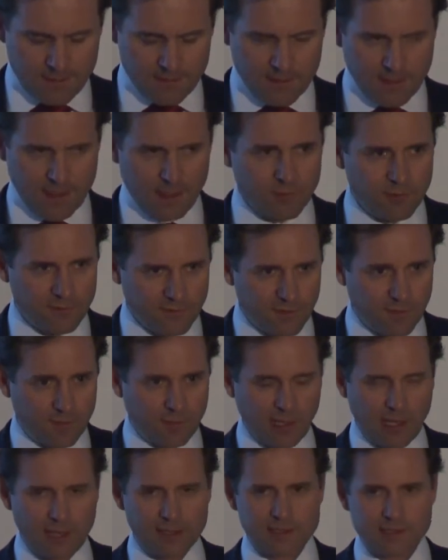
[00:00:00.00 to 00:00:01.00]
The number of
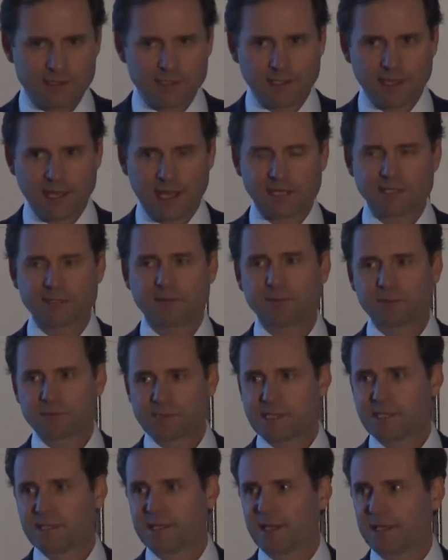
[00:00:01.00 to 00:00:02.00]
complaints that the
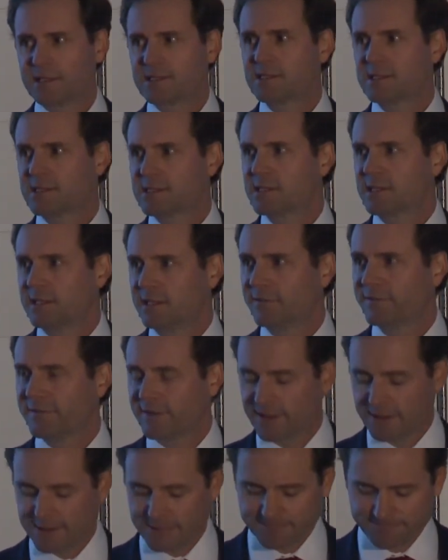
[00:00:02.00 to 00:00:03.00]
ACCC gets is
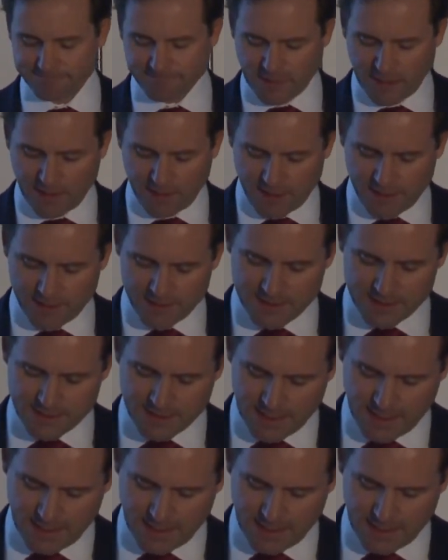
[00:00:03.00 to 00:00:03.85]
significant, and